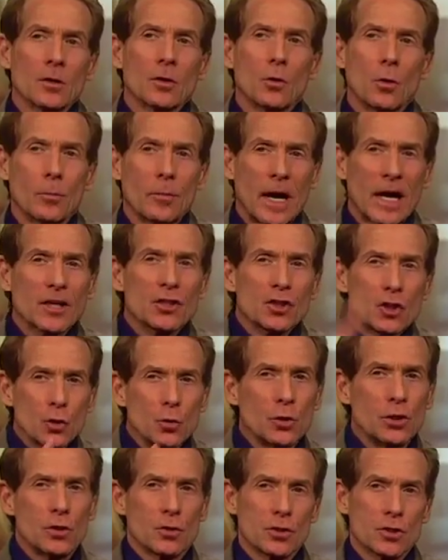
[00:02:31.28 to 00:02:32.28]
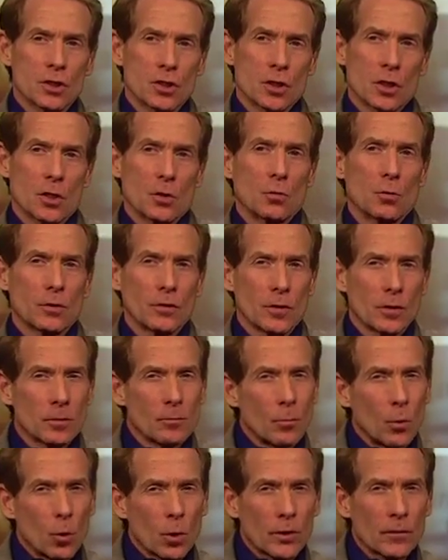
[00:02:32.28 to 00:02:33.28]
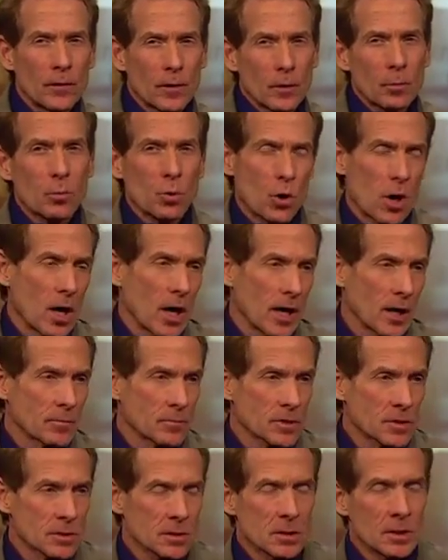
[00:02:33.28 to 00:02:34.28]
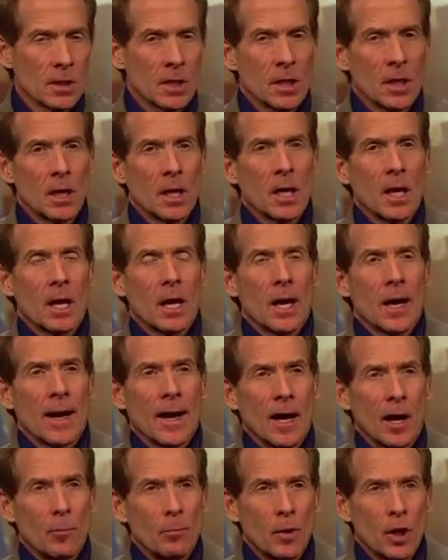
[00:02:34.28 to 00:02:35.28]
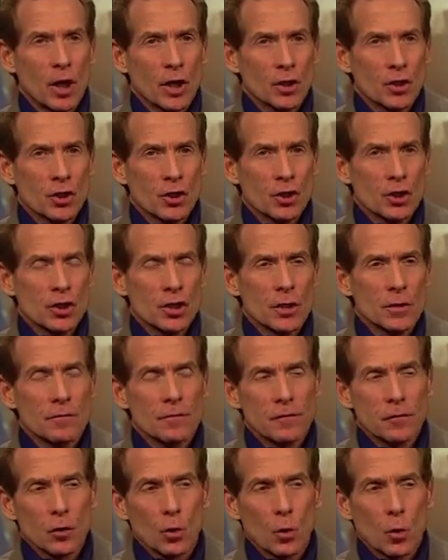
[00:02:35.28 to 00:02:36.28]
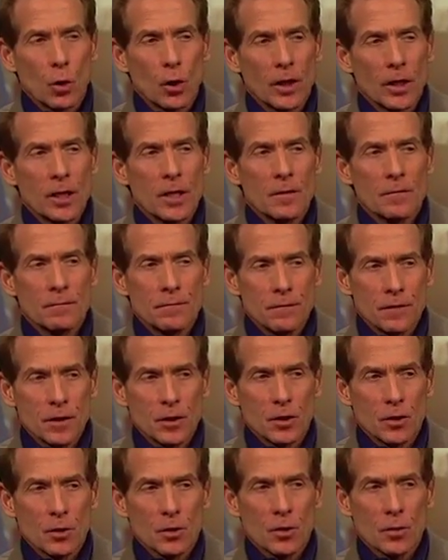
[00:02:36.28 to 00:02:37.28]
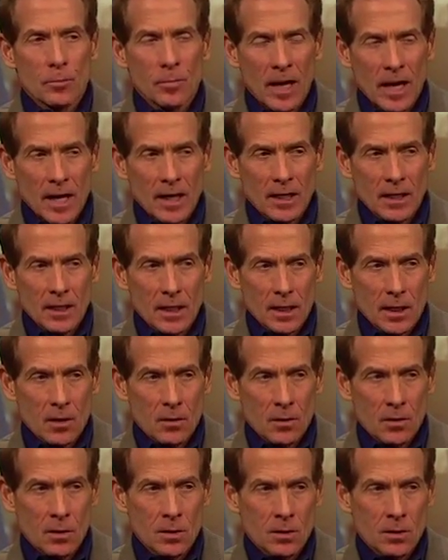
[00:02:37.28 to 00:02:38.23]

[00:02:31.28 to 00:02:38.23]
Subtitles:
going back 2 years ago, when they're more in their primes, how much did Floyd fear Pacquiao?